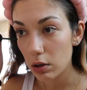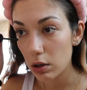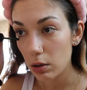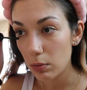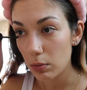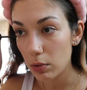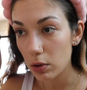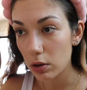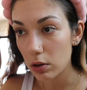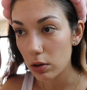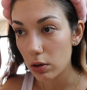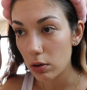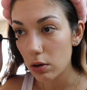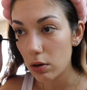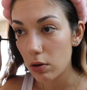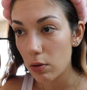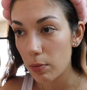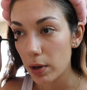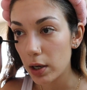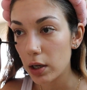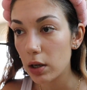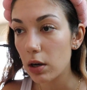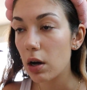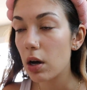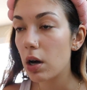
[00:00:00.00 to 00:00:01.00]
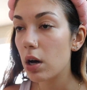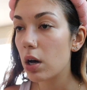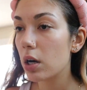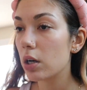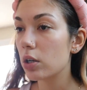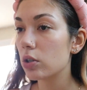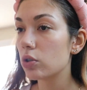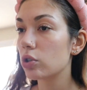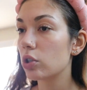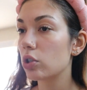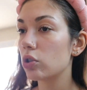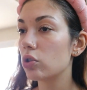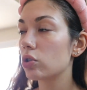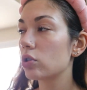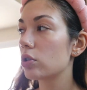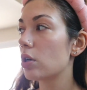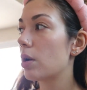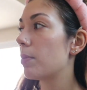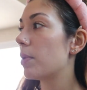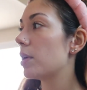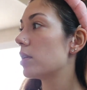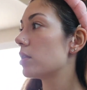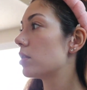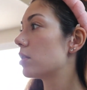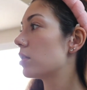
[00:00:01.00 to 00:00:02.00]
Hey Marco, oh my gosh, I just
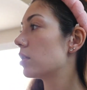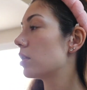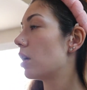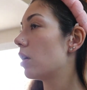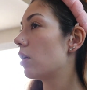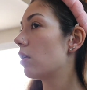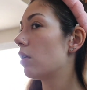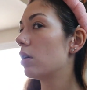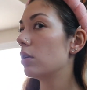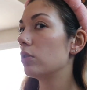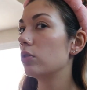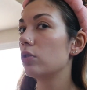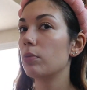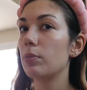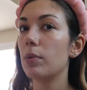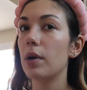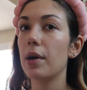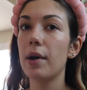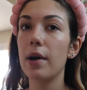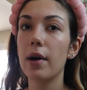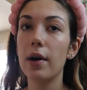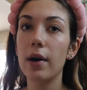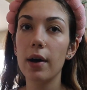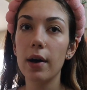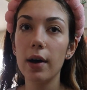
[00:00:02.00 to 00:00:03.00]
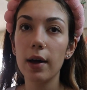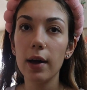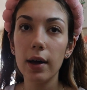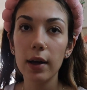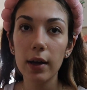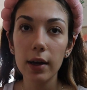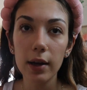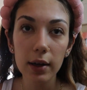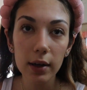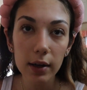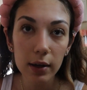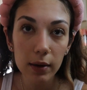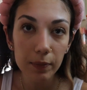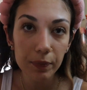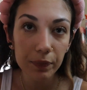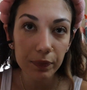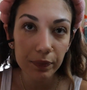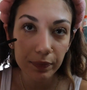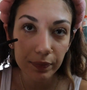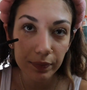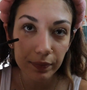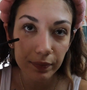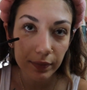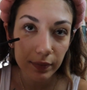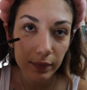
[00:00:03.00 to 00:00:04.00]
got mascara under my eye.
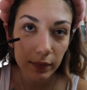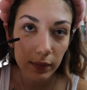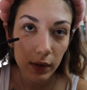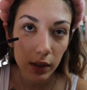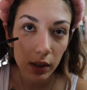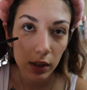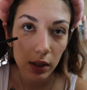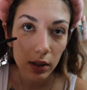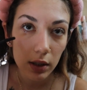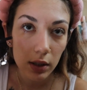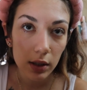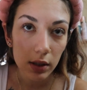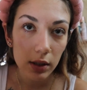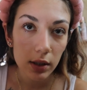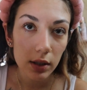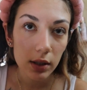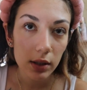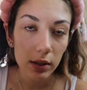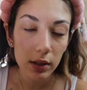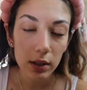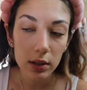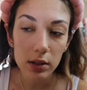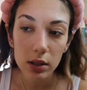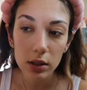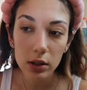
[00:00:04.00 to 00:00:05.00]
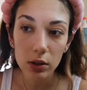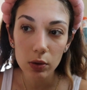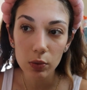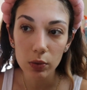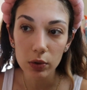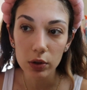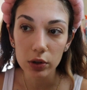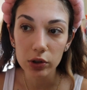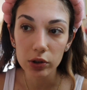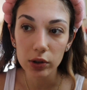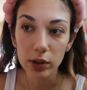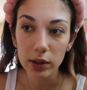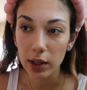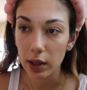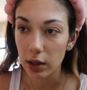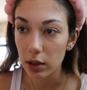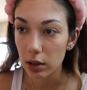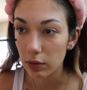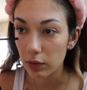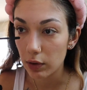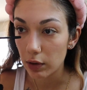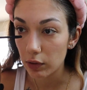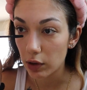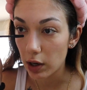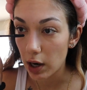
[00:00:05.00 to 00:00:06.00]
That's like the worst thing that
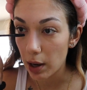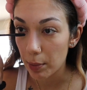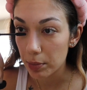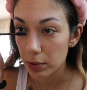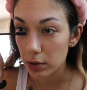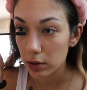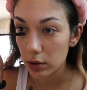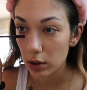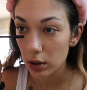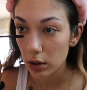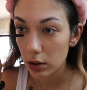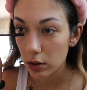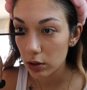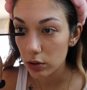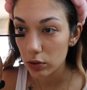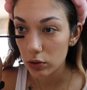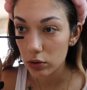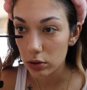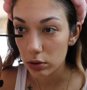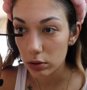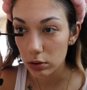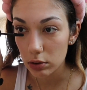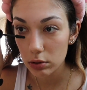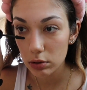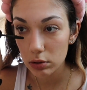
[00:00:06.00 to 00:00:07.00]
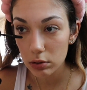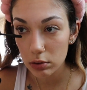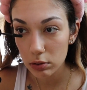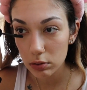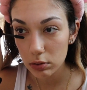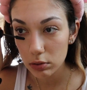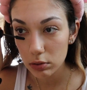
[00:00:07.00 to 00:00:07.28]
could have ever happened. Like, are you serious?